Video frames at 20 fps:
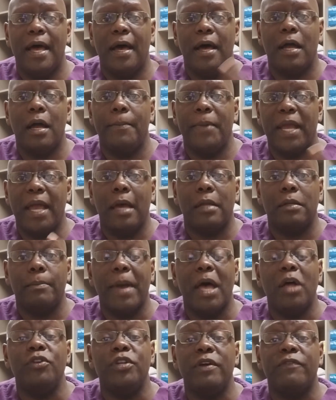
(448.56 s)
coming out
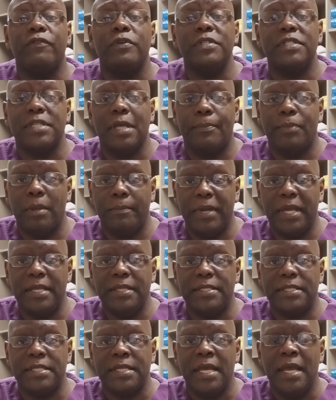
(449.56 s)
about different
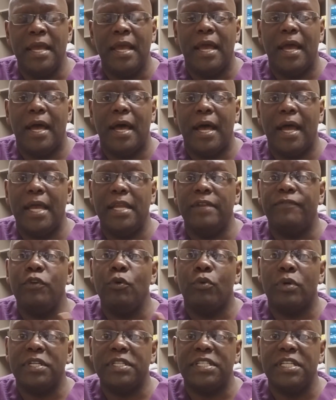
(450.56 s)
supplements. And if you
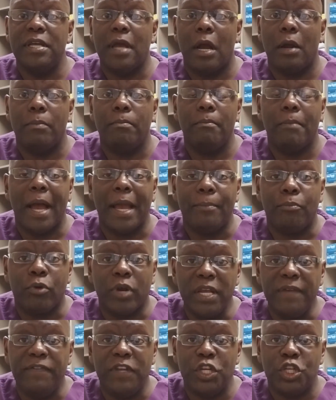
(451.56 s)
want to see my
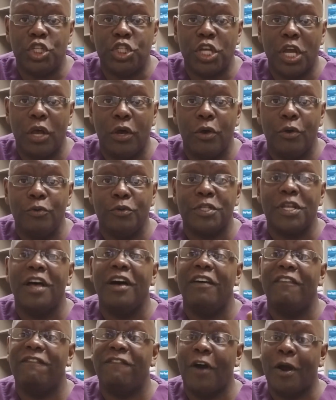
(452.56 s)
previous shows
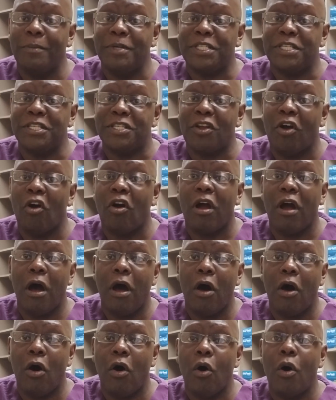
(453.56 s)
of Pharmacist on
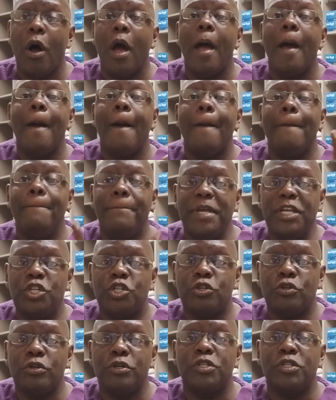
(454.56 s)
Call, be
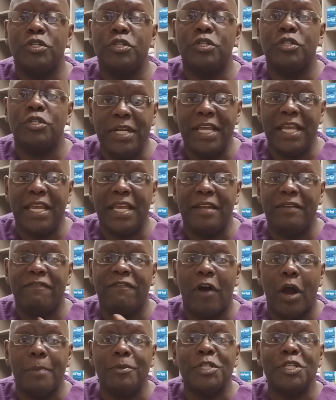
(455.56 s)
sure to put in
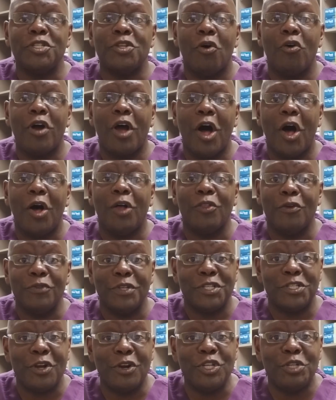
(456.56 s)
Pharmacist on Call on the
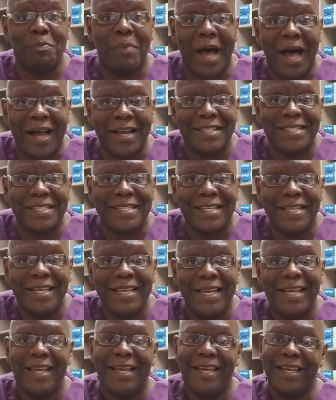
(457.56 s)
search box.
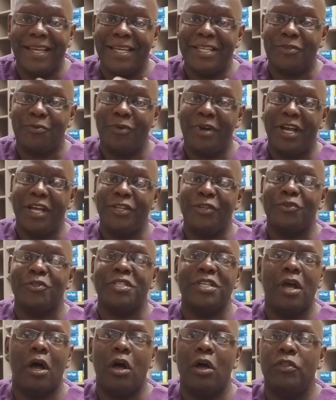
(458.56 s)
And guess what? You'll
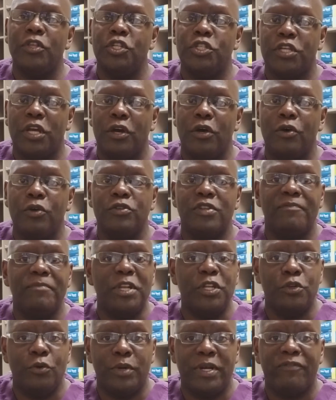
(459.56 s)
see all the shows. I've been
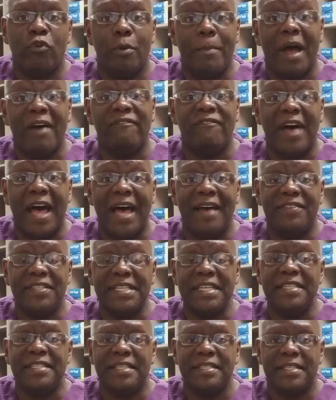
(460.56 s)
doing it for about 5
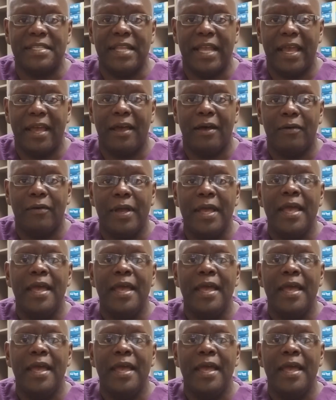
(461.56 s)
seasons now.